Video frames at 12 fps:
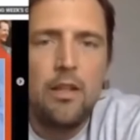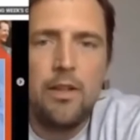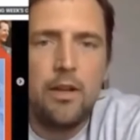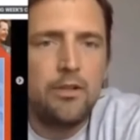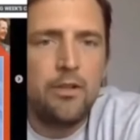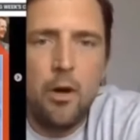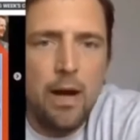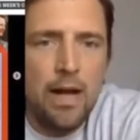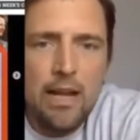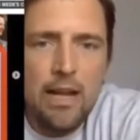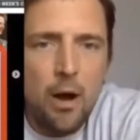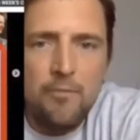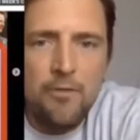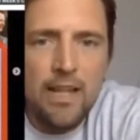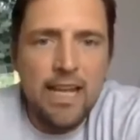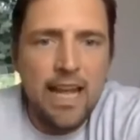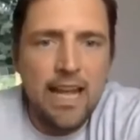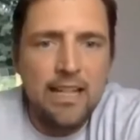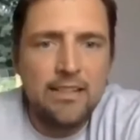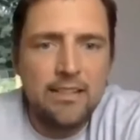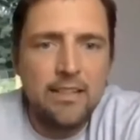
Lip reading: There's nobody home for the kids.